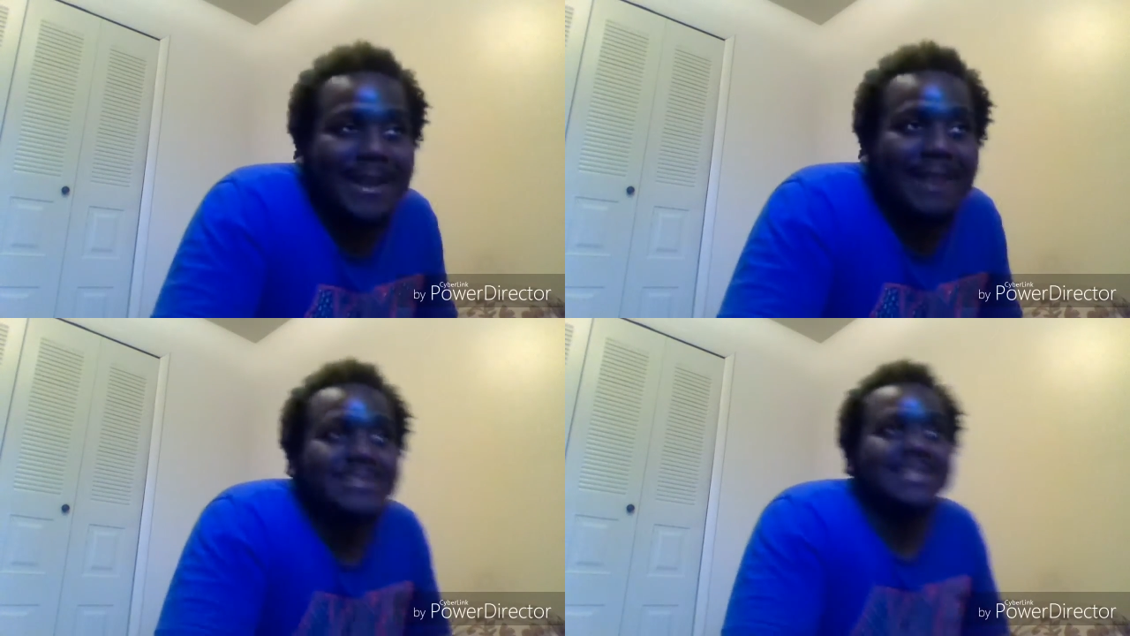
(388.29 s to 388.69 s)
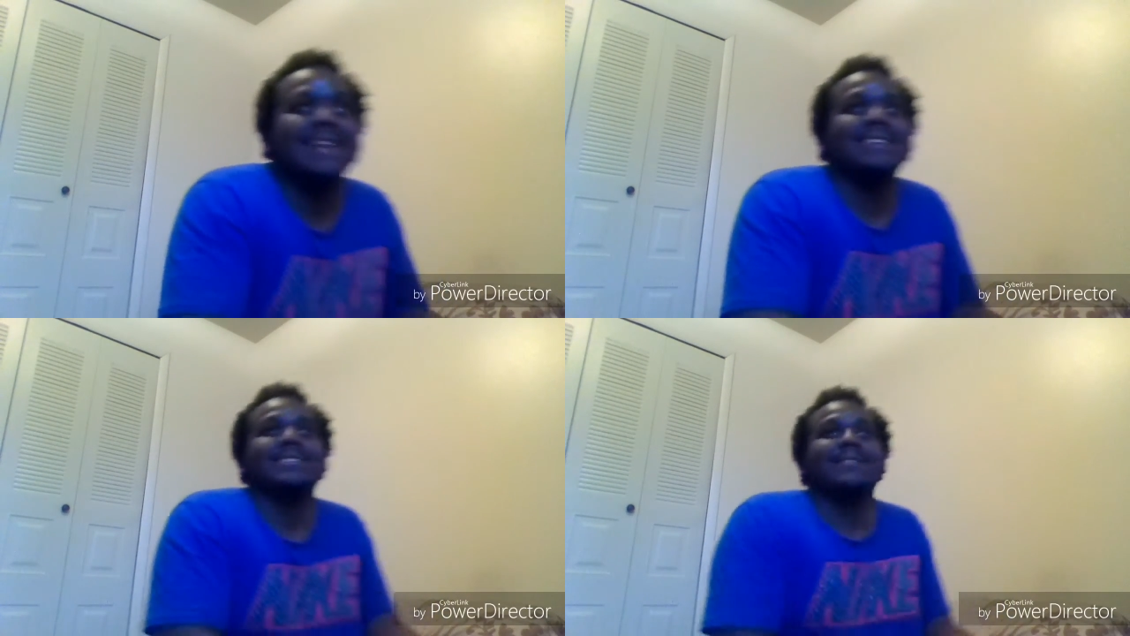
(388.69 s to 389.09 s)
Was kicking
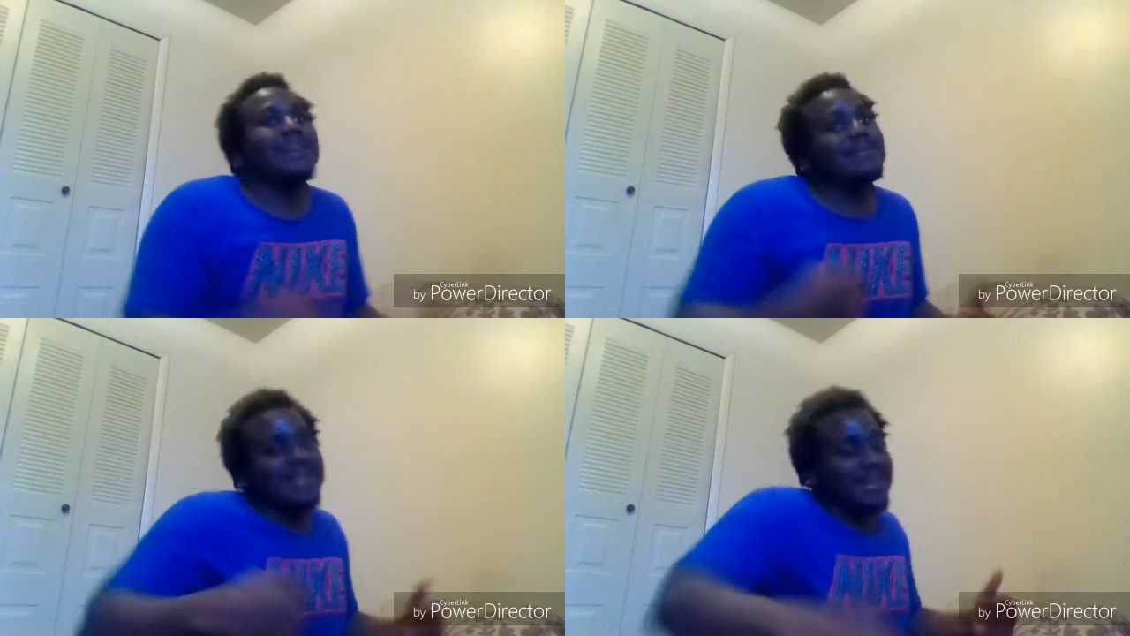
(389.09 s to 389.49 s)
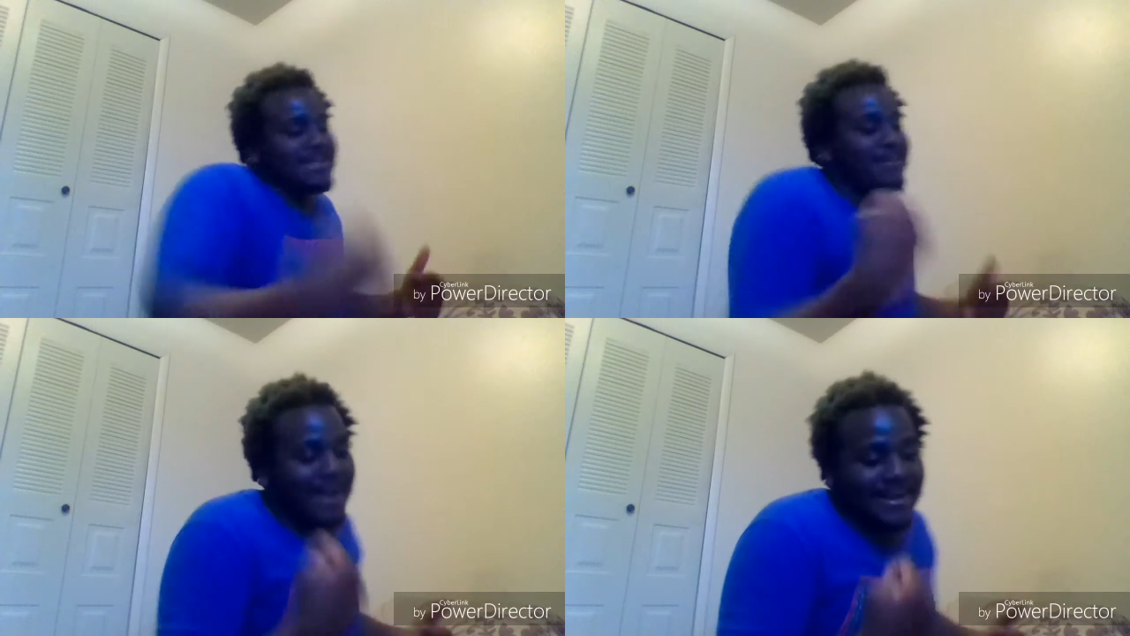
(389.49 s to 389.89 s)

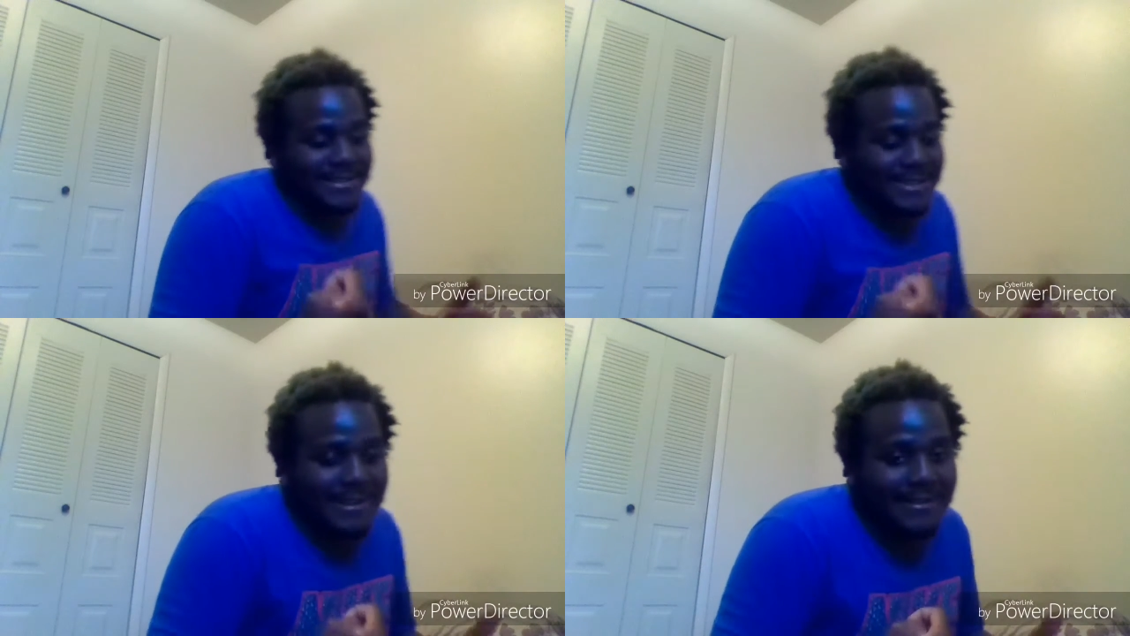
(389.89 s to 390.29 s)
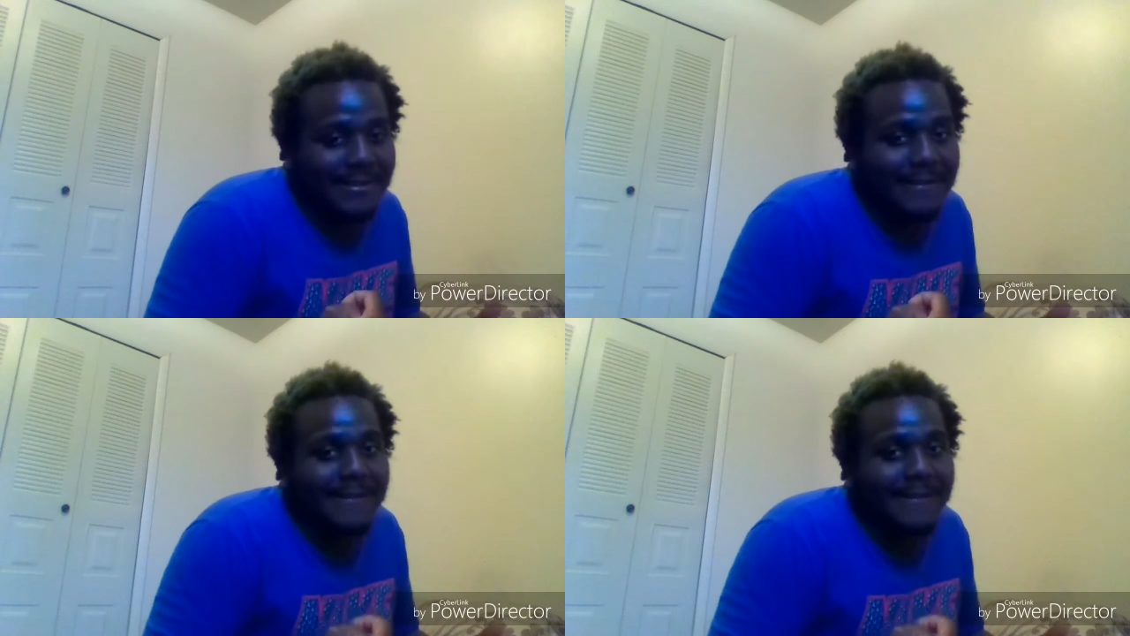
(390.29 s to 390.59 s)
some ass together.